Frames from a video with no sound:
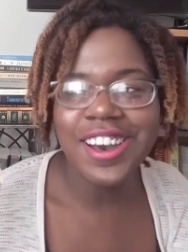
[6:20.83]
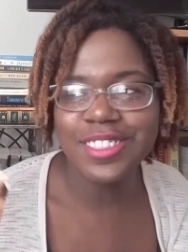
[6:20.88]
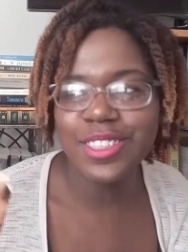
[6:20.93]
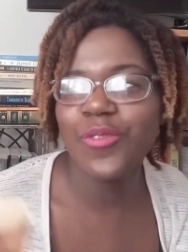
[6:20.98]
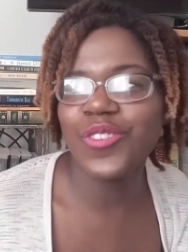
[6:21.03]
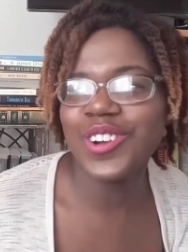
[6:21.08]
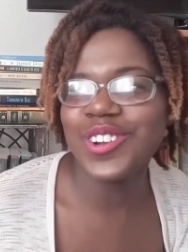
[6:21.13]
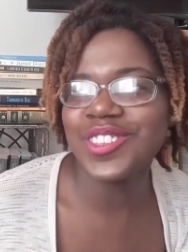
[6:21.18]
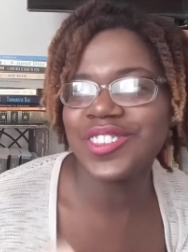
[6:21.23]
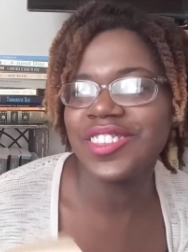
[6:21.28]
of the
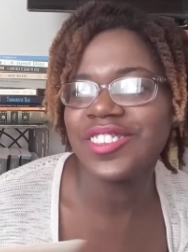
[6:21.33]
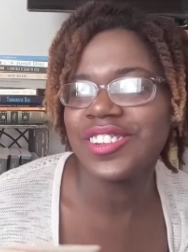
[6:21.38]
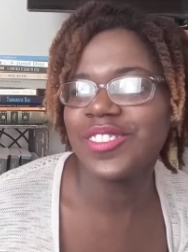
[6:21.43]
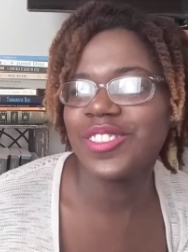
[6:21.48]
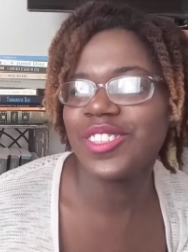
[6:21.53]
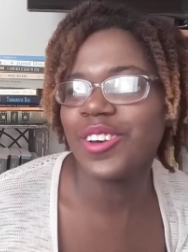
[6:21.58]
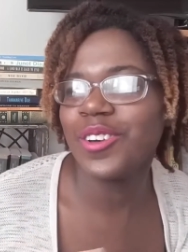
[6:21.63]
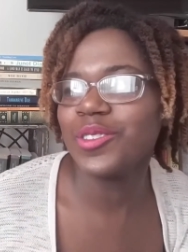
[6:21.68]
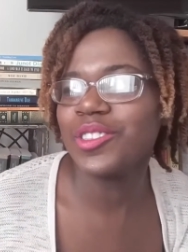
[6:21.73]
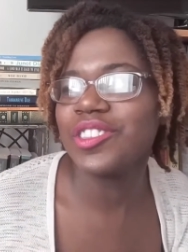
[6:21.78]
first season of
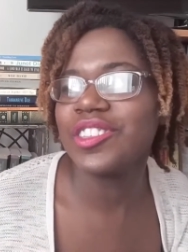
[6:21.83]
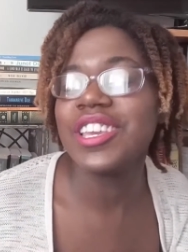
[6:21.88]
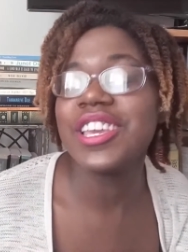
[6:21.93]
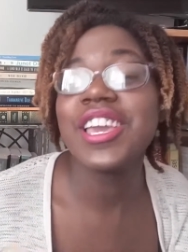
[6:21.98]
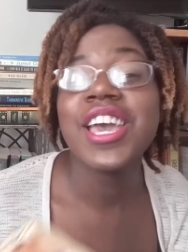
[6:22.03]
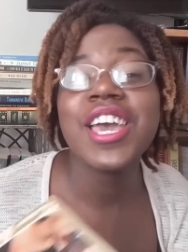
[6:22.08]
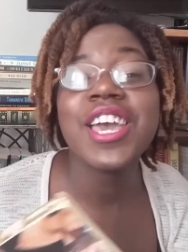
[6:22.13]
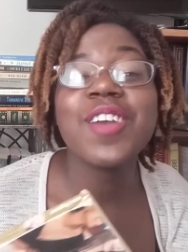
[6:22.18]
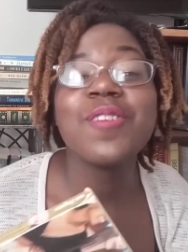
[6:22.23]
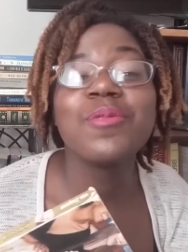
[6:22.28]
the OC.
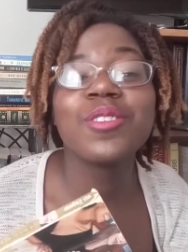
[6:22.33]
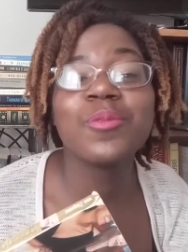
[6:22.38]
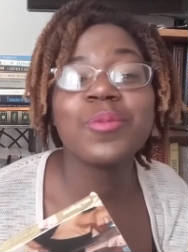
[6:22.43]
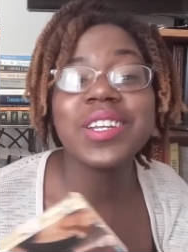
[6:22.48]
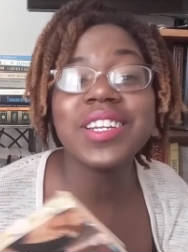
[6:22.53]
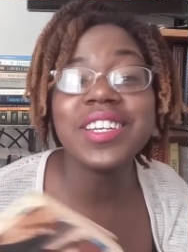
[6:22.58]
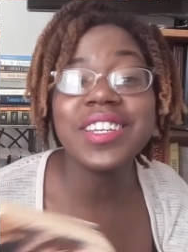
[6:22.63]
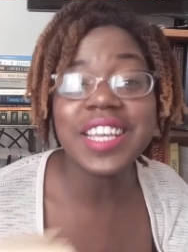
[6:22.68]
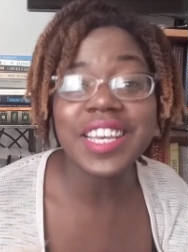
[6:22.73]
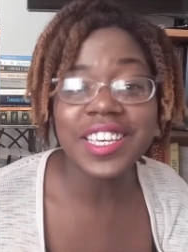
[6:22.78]
It was
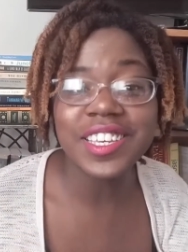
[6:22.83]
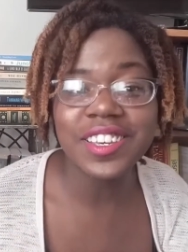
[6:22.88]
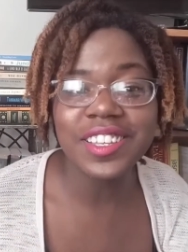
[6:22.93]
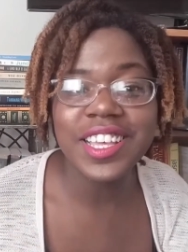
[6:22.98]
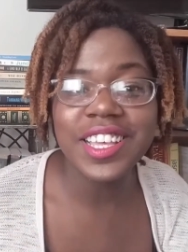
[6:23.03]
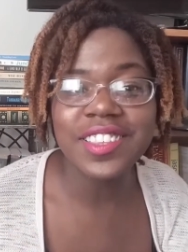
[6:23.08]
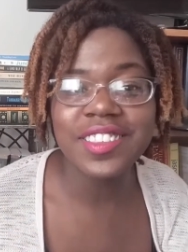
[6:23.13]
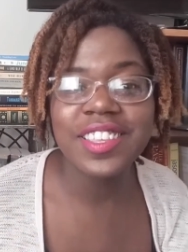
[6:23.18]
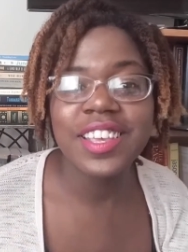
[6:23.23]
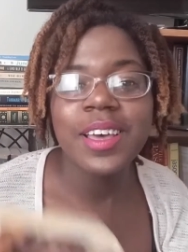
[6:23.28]

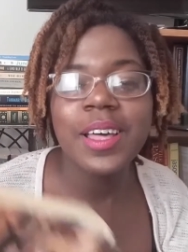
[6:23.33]
ridiculous.